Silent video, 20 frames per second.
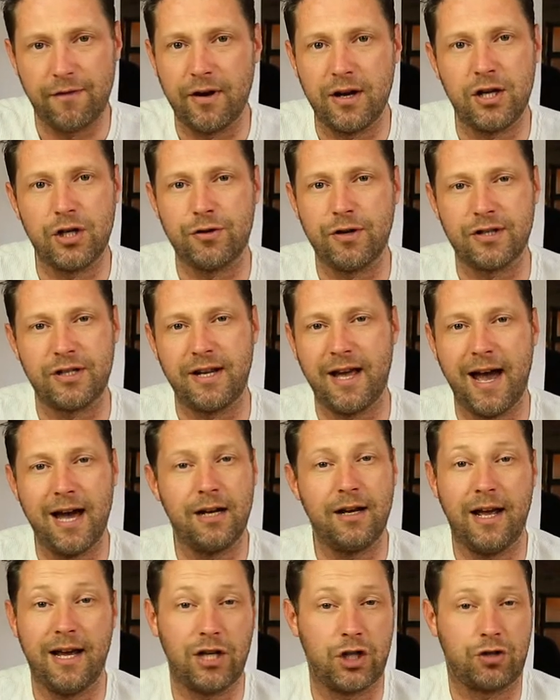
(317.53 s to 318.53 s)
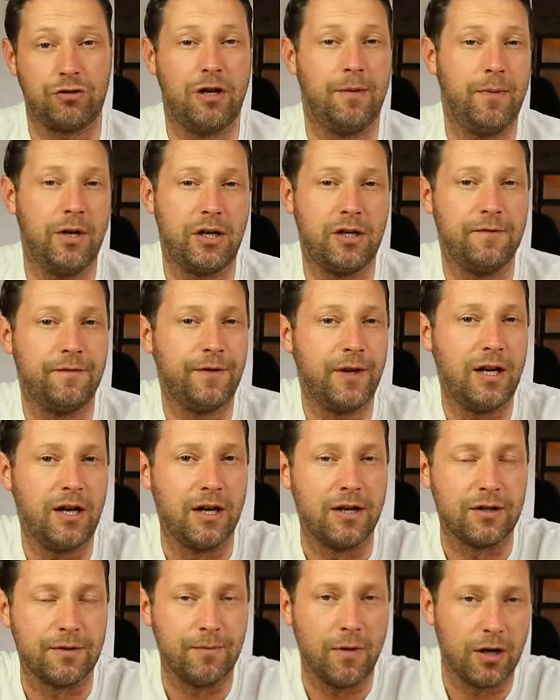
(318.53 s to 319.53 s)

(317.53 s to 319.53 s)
very interesting and extremely convenient.